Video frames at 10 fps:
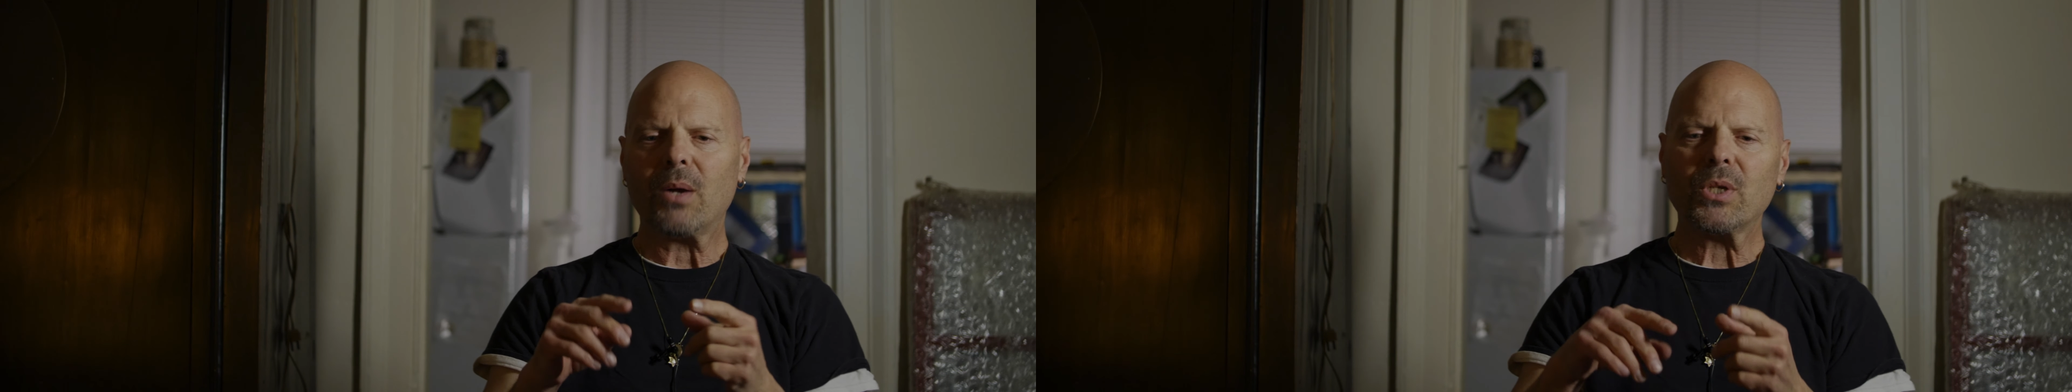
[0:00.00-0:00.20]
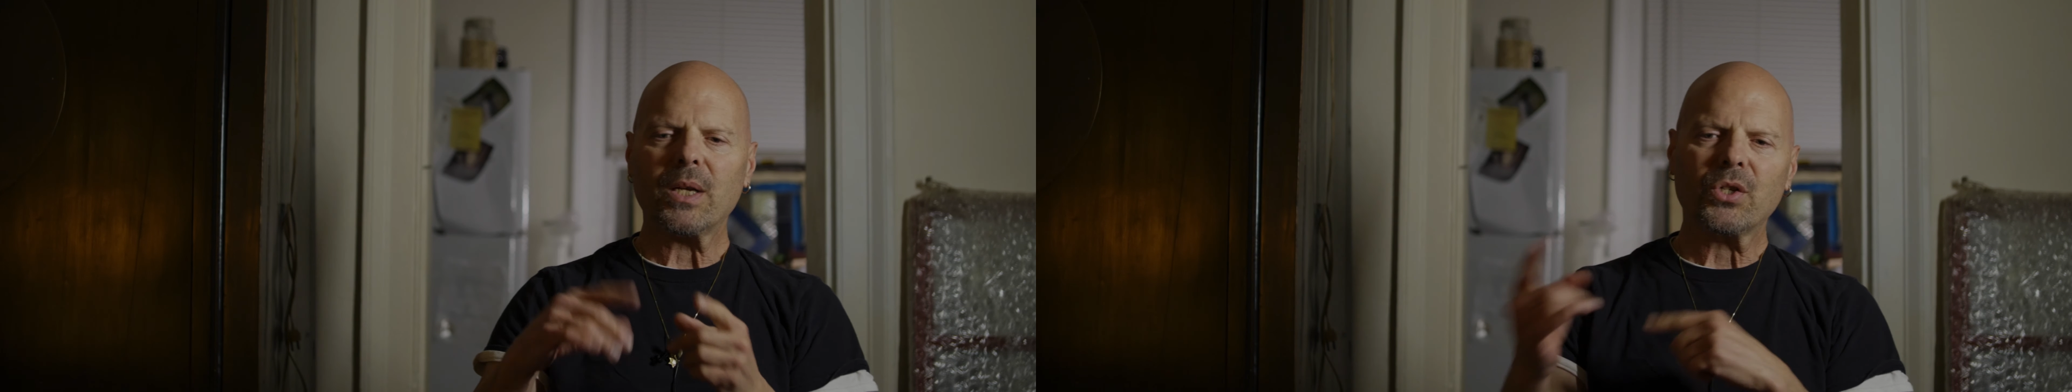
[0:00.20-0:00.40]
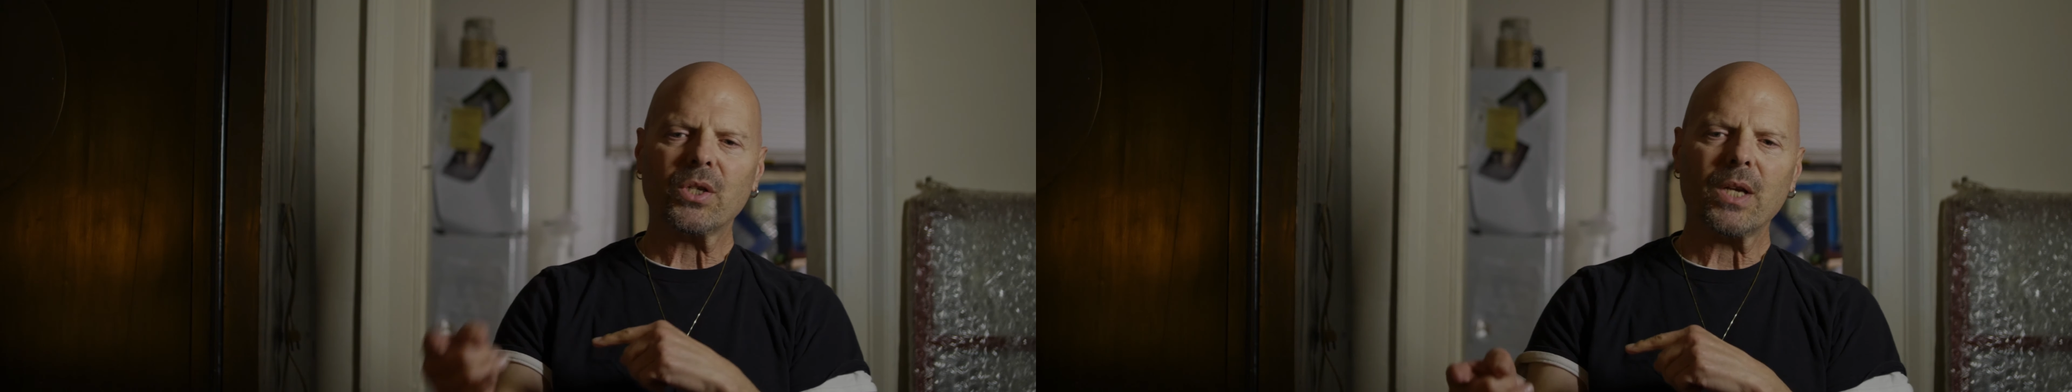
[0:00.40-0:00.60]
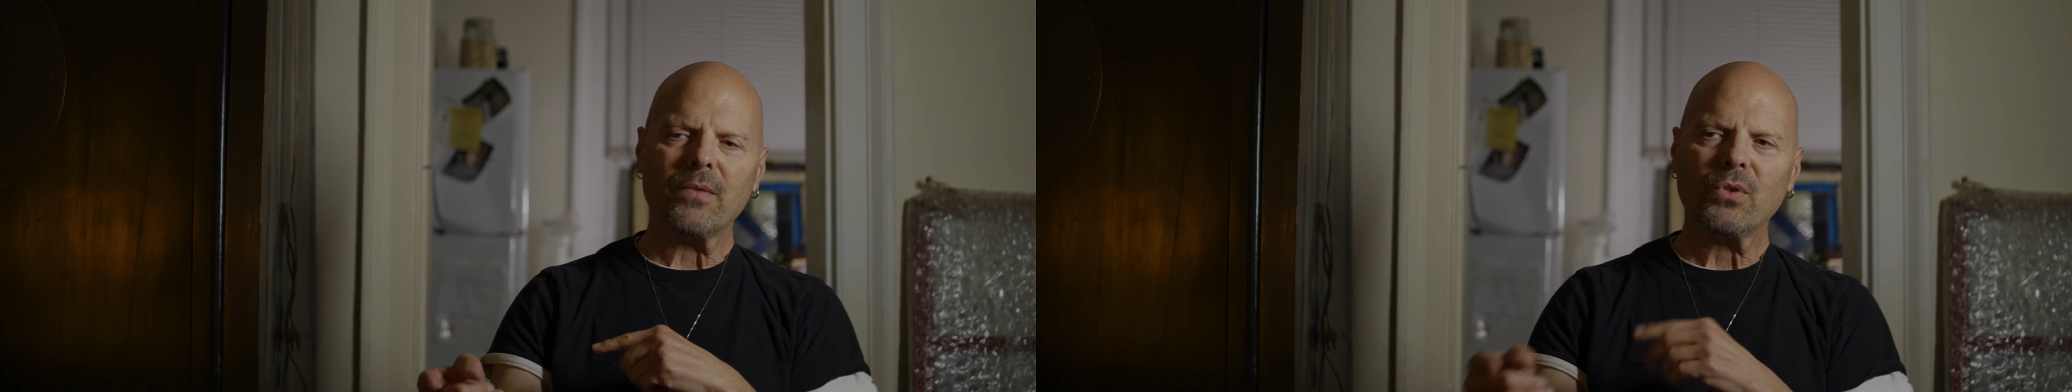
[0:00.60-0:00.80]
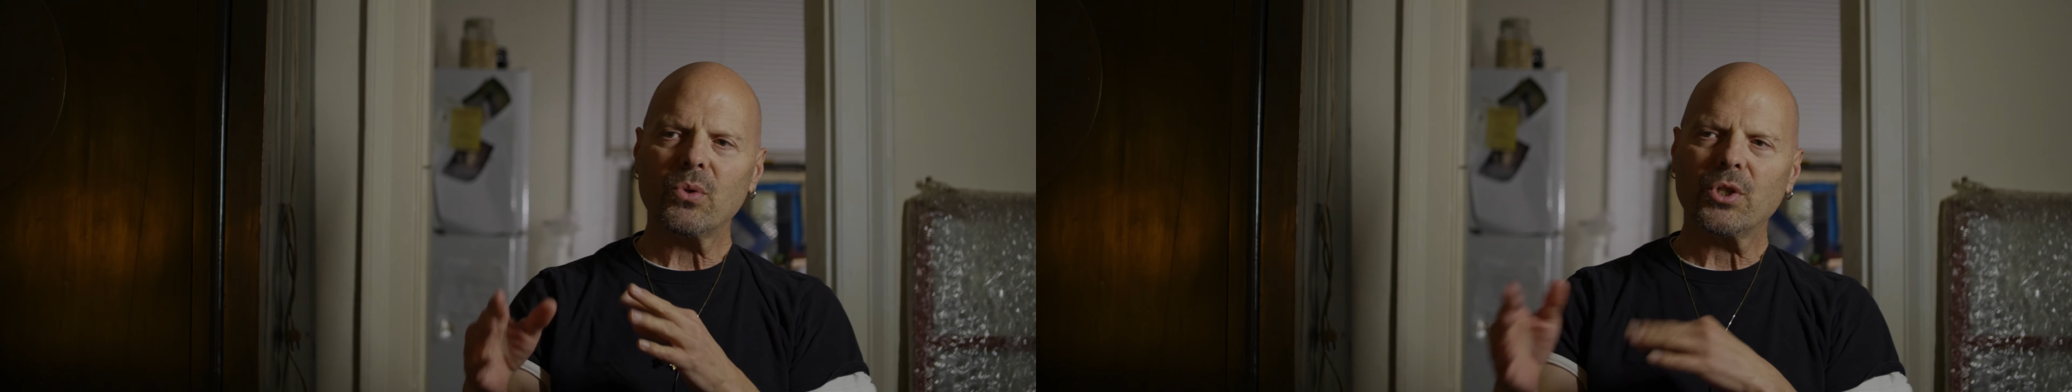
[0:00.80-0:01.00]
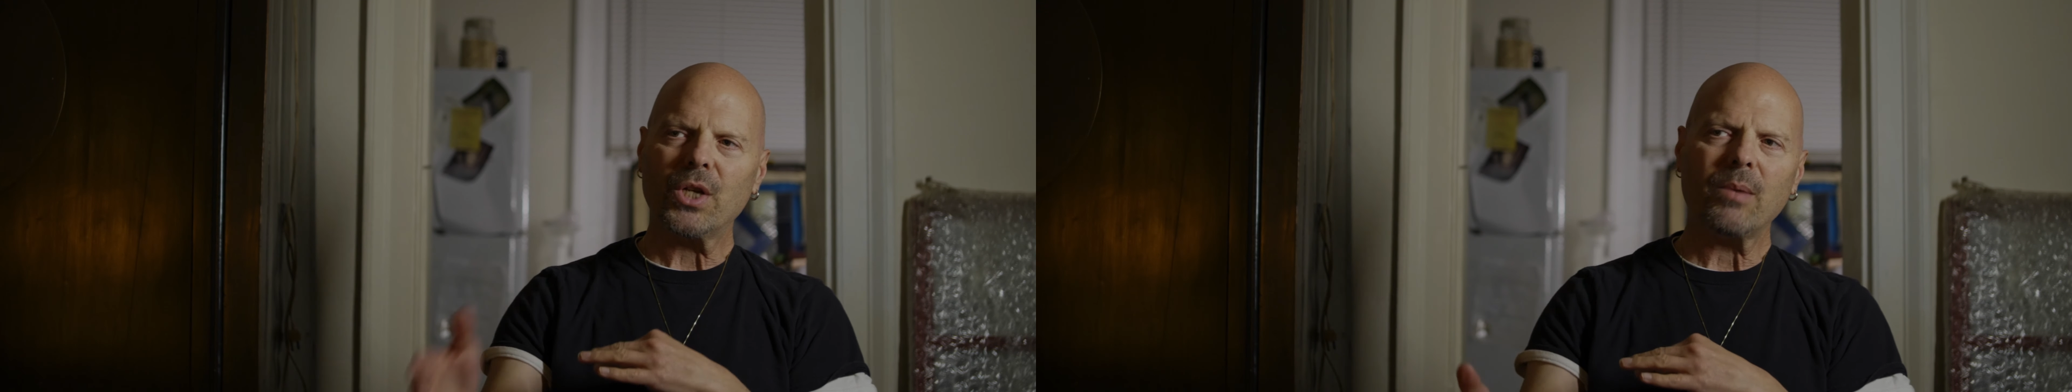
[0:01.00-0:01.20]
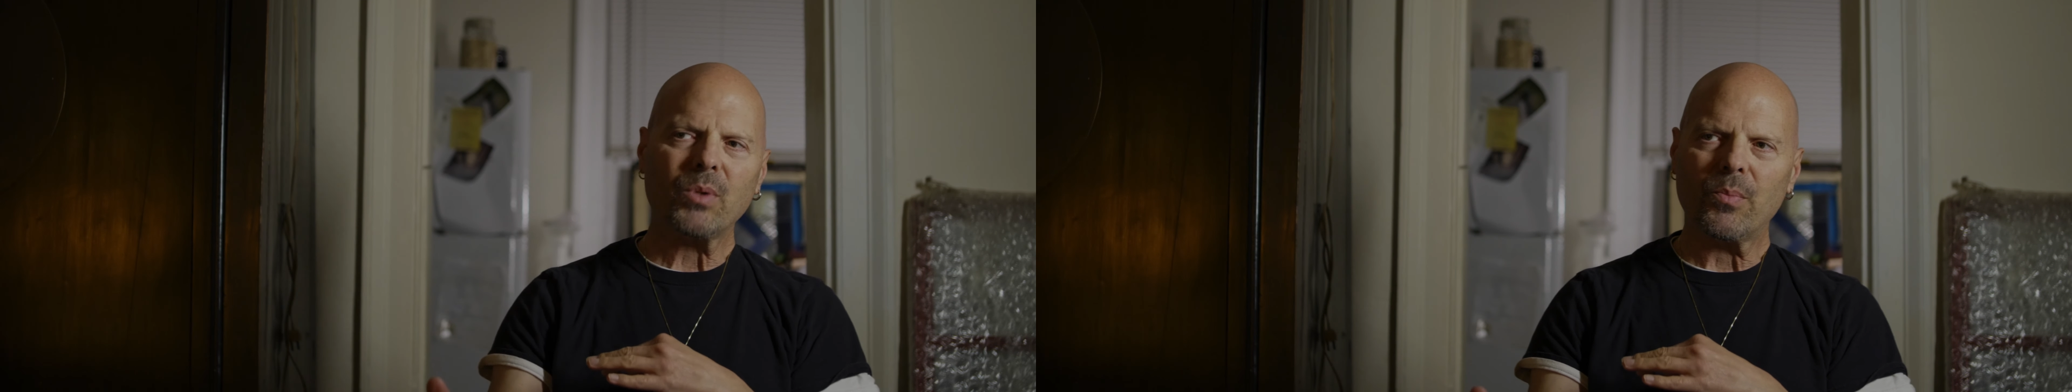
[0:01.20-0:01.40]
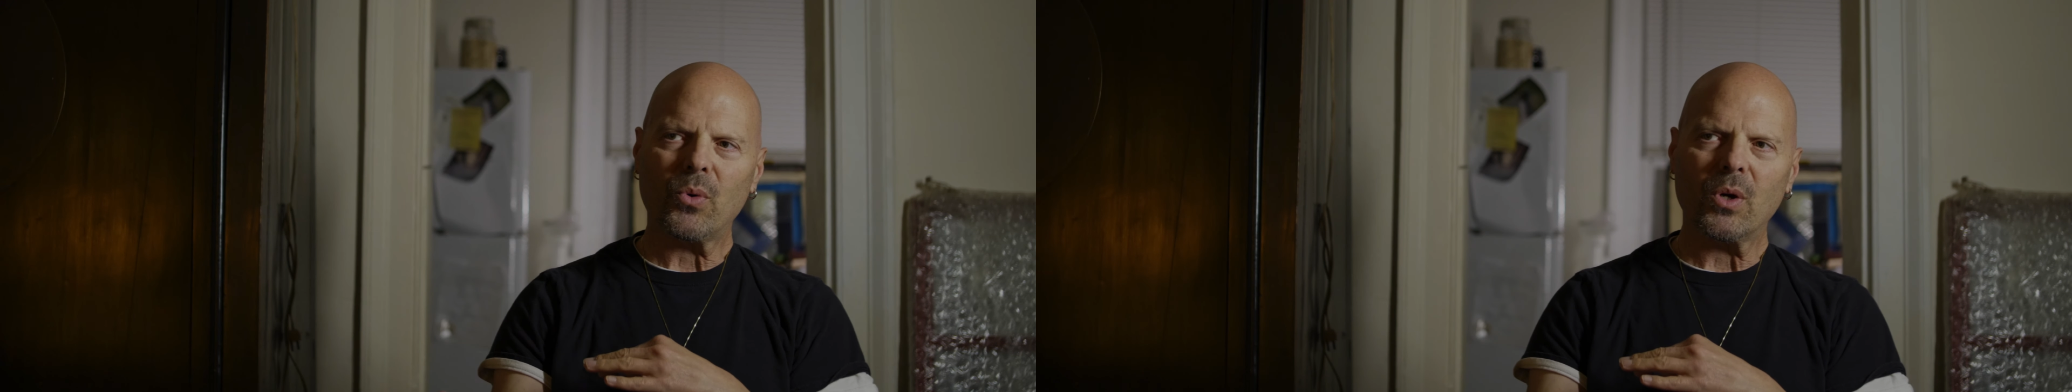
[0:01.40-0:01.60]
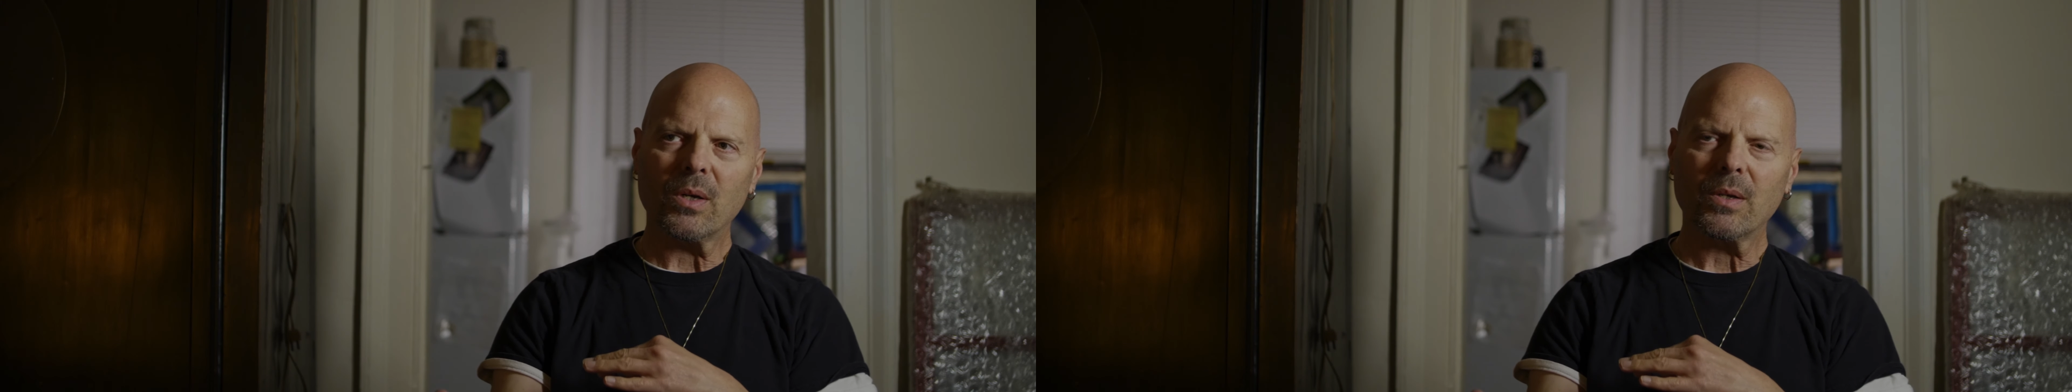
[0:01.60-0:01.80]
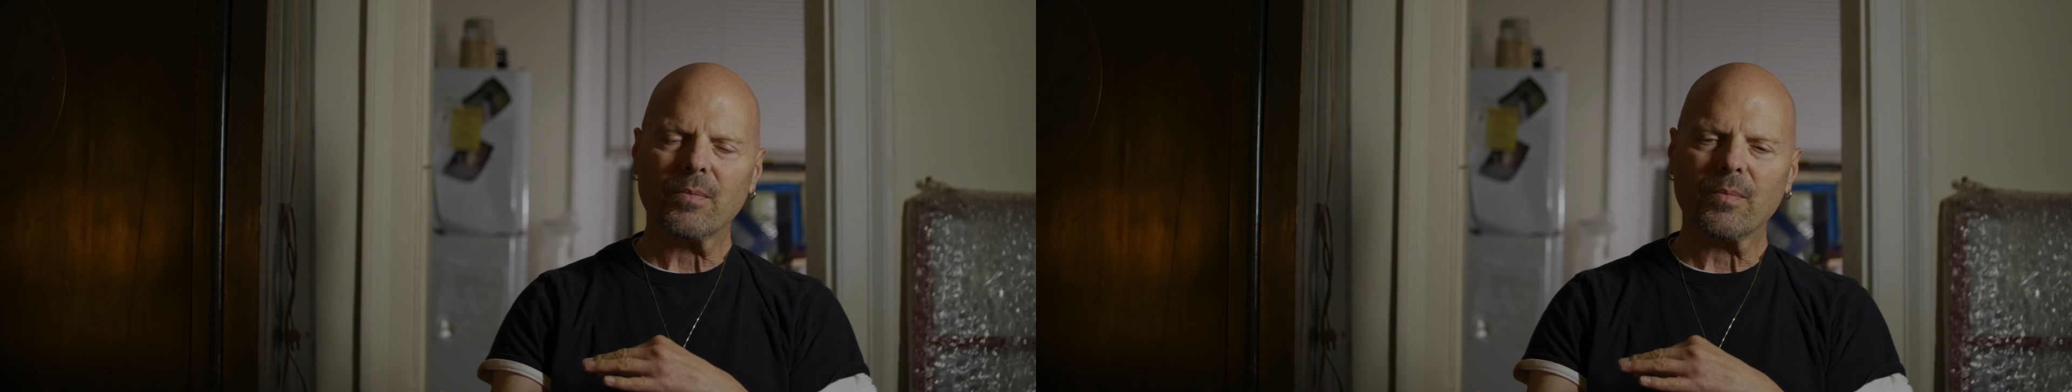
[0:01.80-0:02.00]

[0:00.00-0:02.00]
was on the set of doing Jamesy Boy,